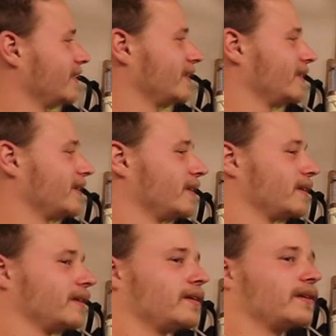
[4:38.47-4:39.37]
what they
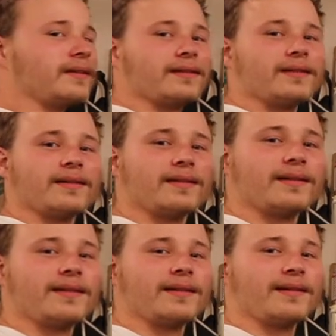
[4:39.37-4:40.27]
pay for.
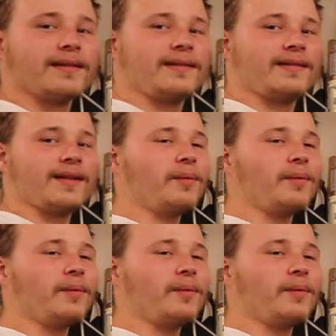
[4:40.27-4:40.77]
They